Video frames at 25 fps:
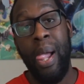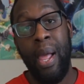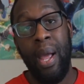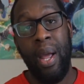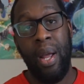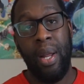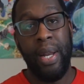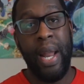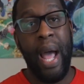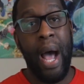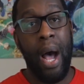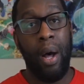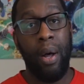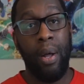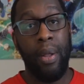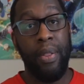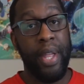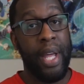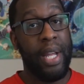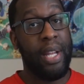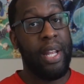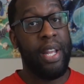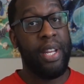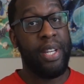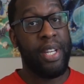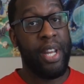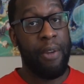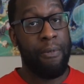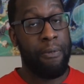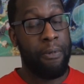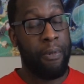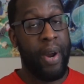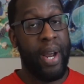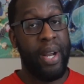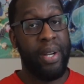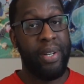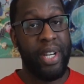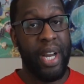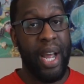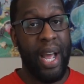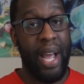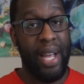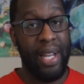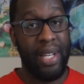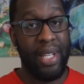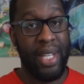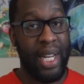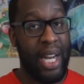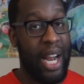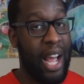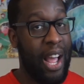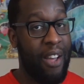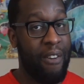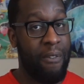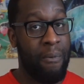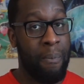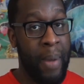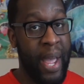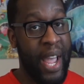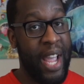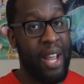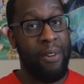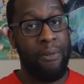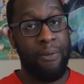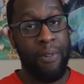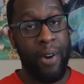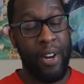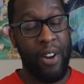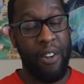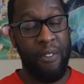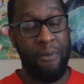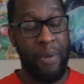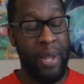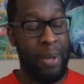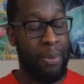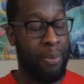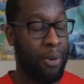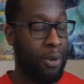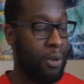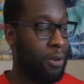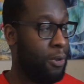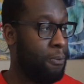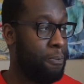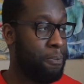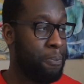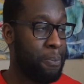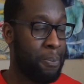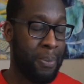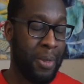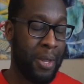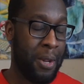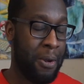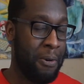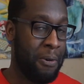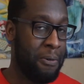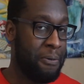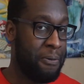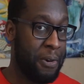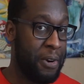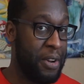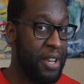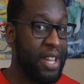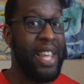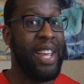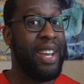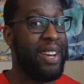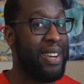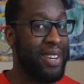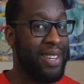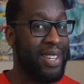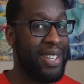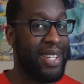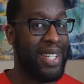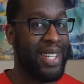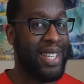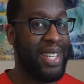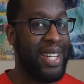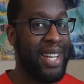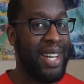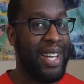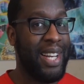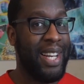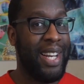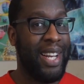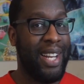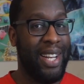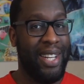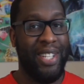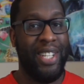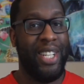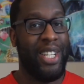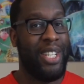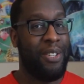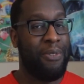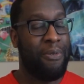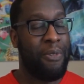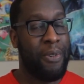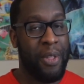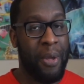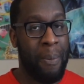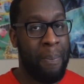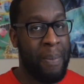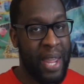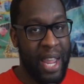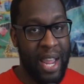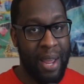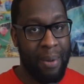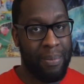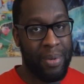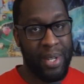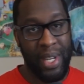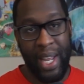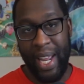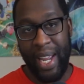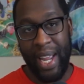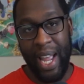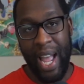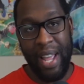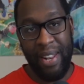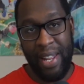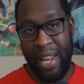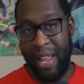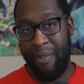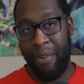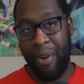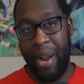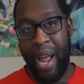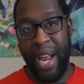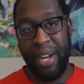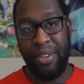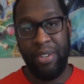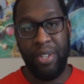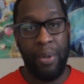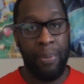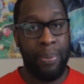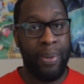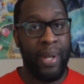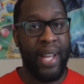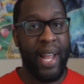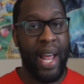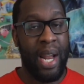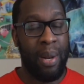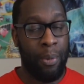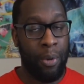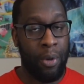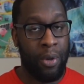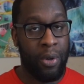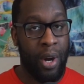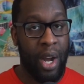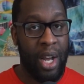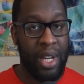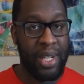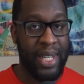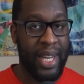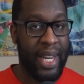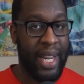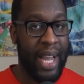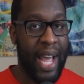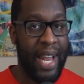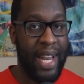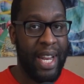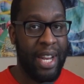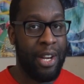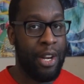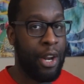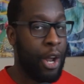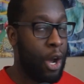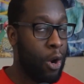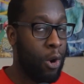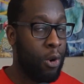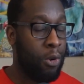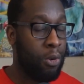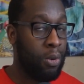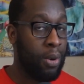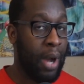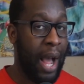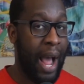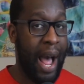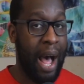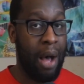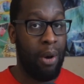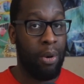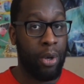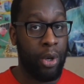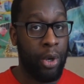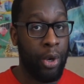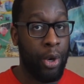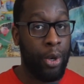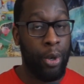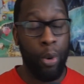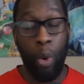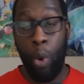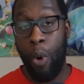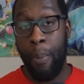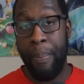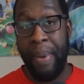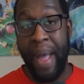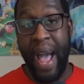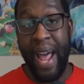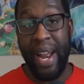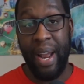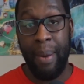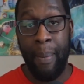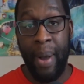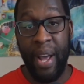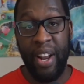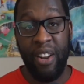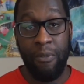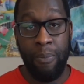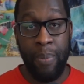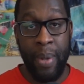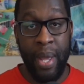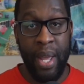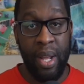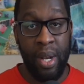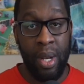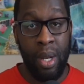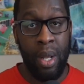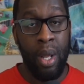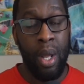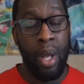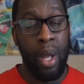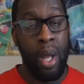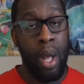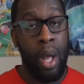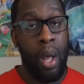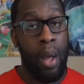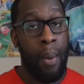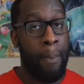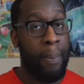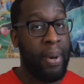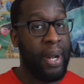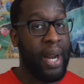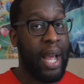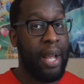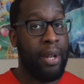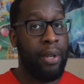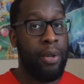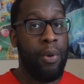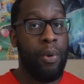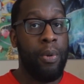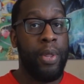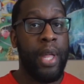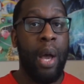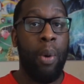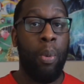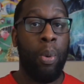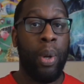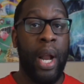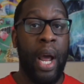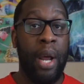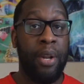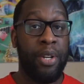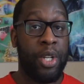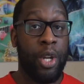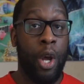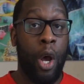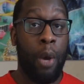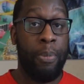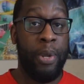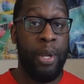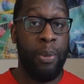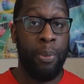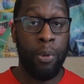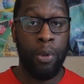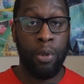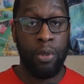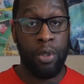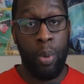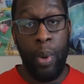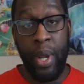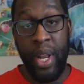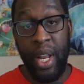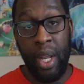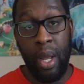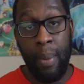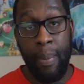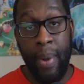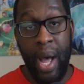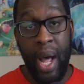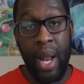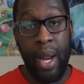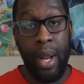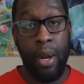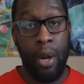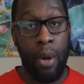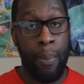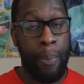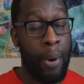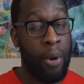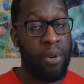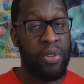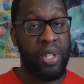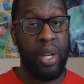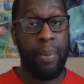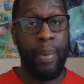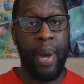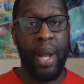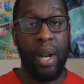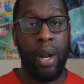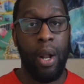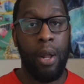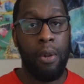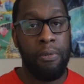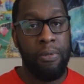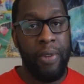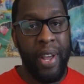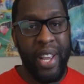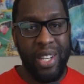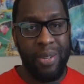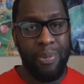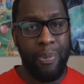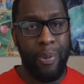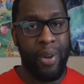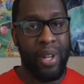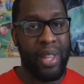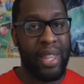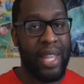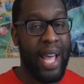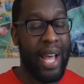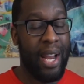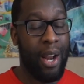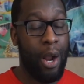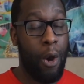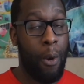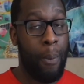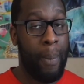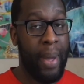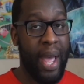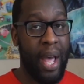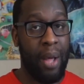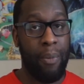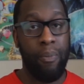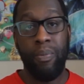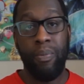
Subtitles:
Now, that is a franchise that I have made fun of people for years, just for the memes. Like, I'd never actually played Animal Crossing. I didn't know how good or bad it might have been, but I knew that when I saw people tweeting about it or posting about it on Facebook that, oh man,